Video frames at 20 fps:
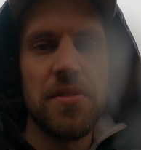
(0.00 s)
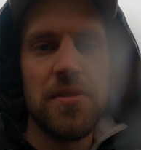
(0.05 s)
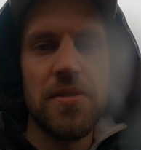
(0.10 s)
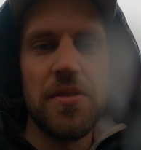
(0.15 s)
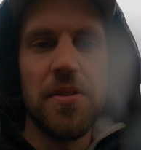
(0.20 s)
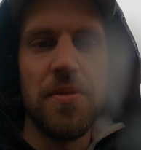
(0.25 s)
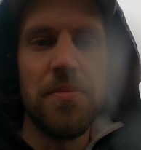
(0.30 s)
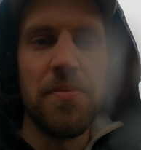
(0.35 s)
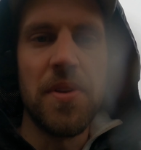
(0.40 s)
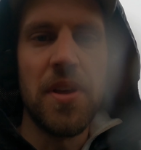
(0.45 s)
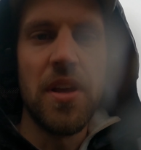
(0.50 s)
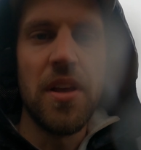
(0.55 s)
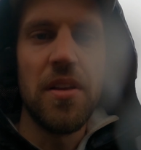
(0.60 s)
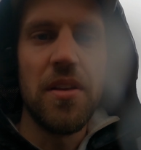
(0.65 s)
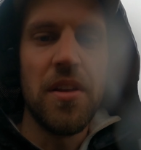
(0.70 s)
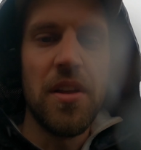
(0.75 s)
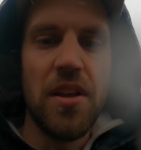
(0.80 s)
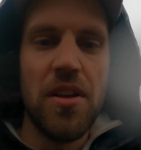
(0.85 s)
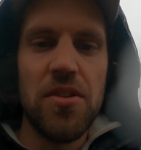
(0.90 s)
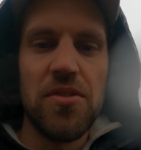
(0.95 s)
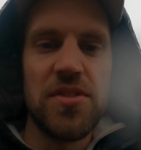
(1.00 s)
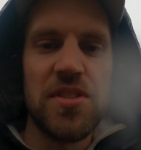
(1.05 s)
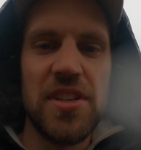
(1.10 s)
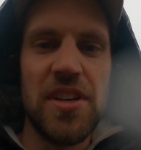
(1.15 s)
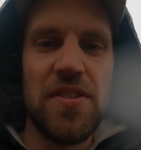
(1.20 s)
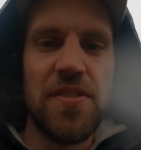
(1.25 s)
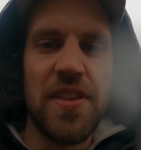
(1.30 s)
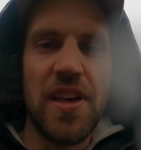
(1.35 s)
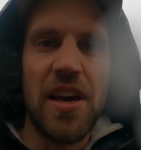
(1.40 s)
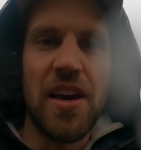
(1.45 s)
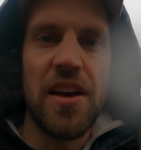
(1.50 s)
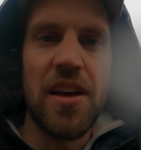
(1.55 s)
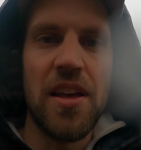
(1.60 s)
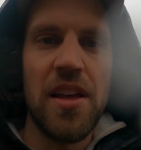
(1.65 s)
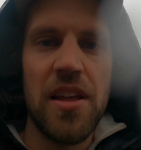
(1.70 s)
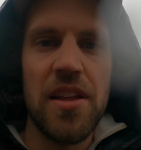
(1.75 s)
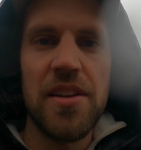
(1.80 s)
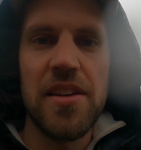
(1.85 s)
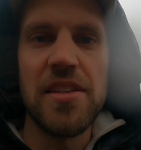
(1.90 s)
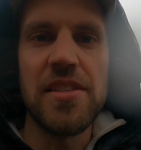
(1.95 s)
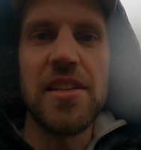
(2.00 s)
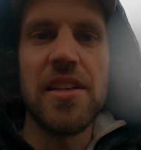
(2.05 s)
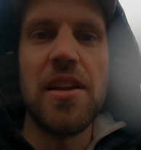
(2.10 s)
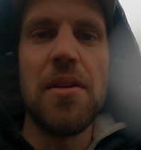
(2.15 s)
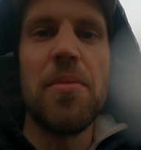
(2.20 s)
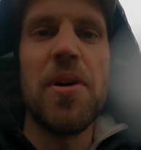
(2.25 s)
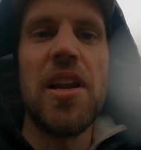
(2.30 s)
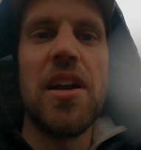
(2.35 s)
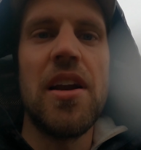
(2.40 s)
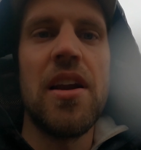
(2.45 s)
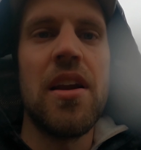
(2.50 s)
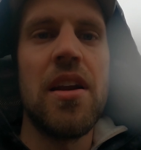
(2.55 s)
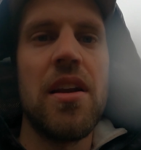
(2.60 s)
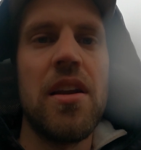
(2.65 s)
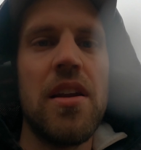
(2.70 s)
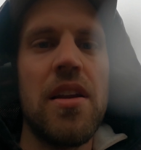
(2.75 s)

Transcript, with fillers: So see if that does any better.